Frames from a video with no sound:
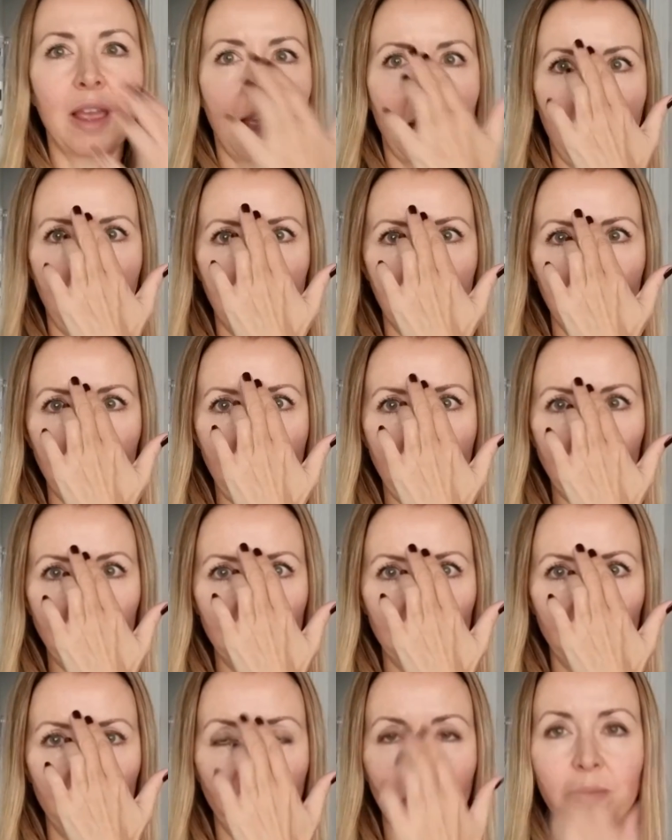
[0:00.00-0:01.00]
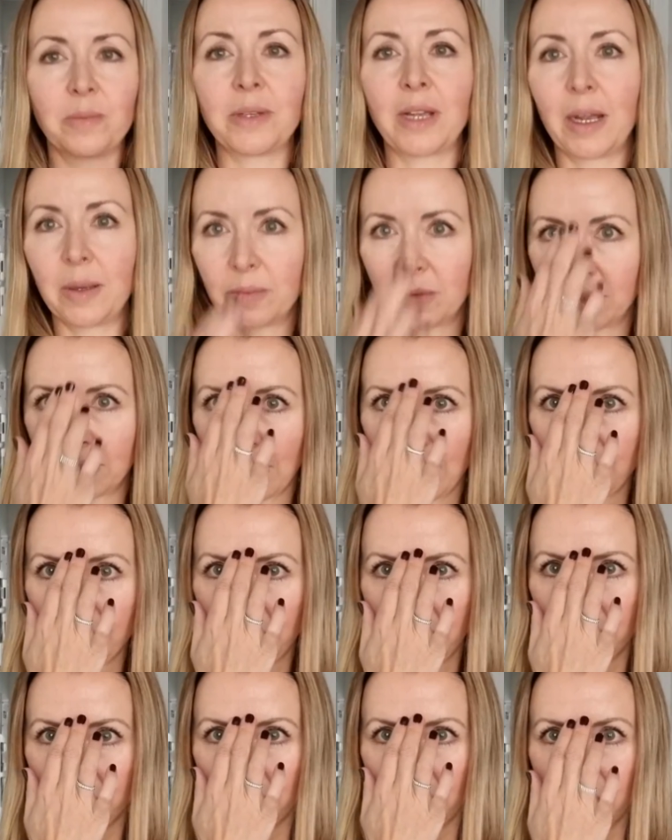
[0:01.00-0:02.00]
I do from time to time
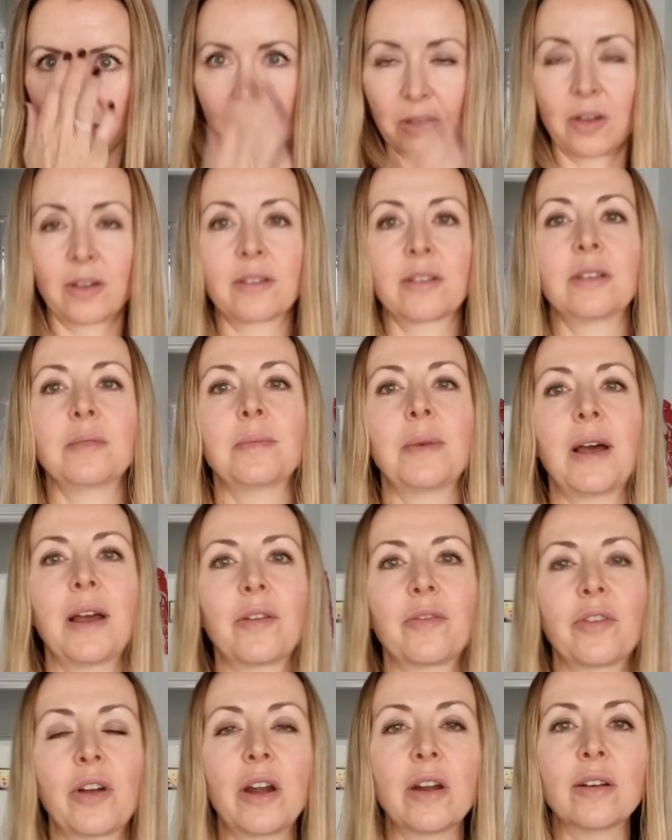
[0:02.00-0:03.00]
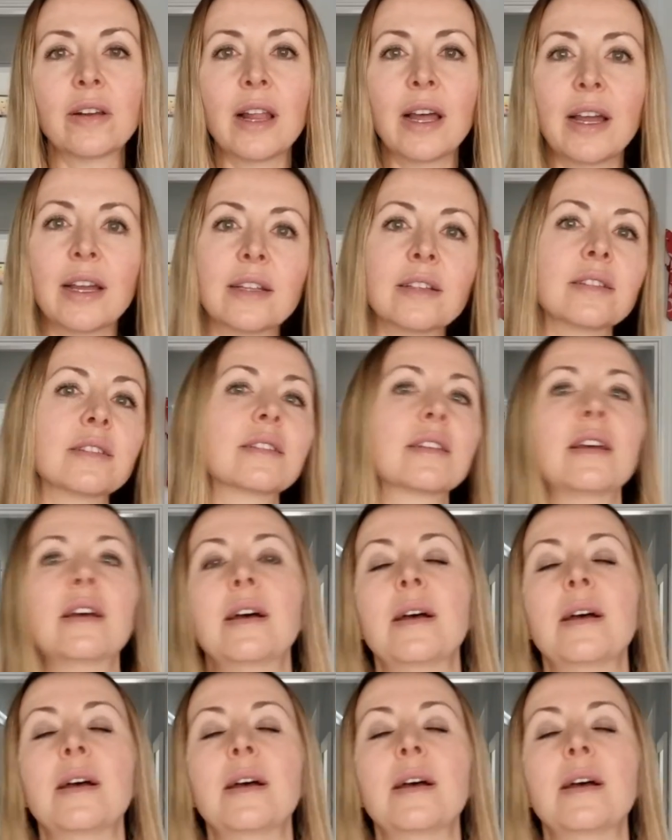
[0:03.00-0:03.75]
get Botox in my frown lines,